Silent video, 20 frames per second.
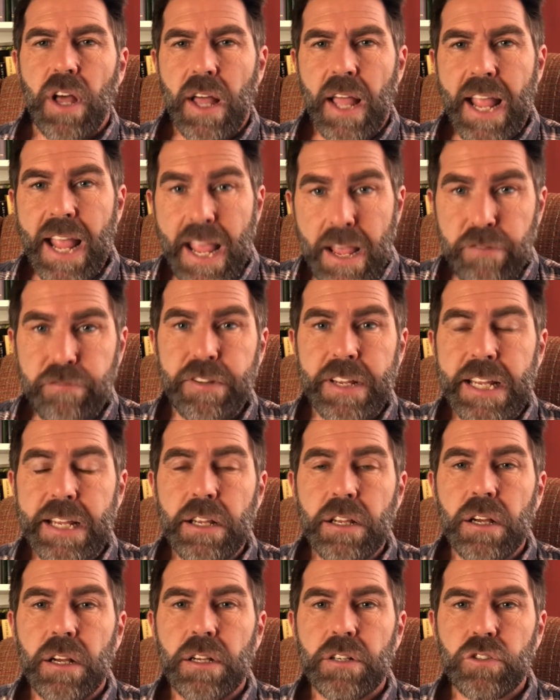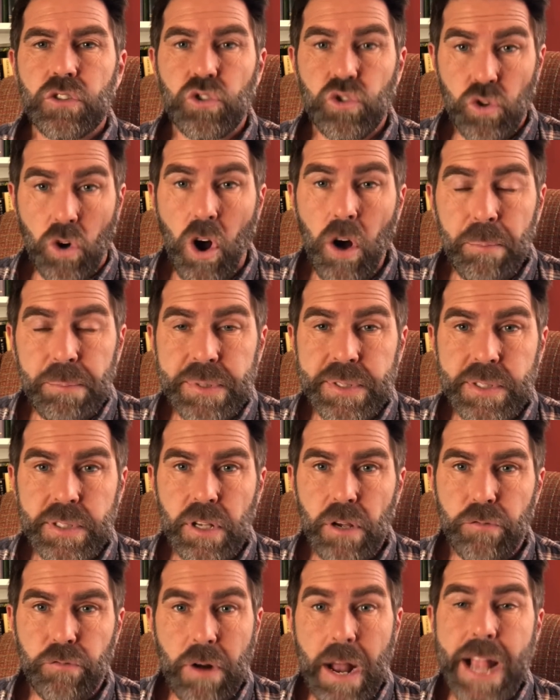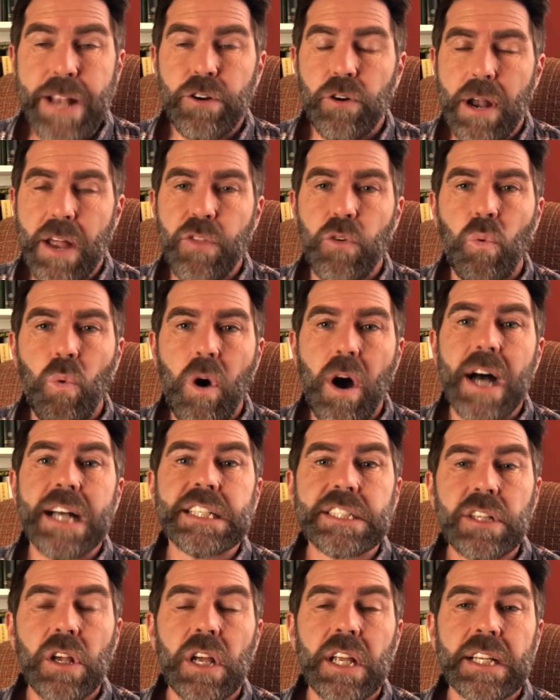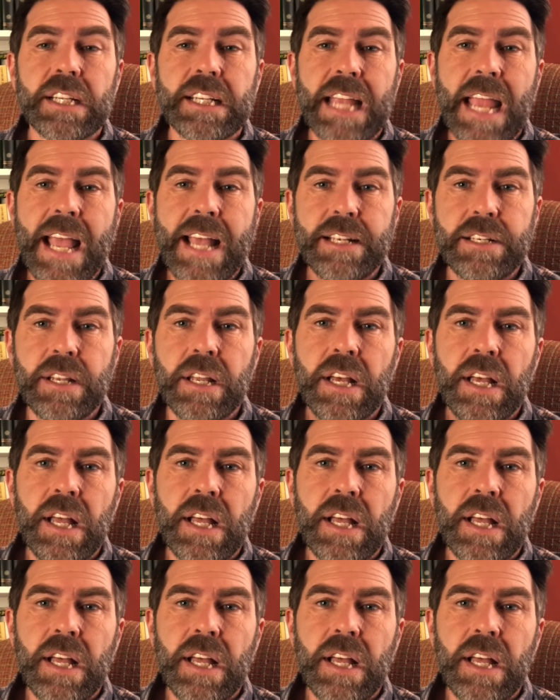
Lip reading: heavy drops of rain or otherwise can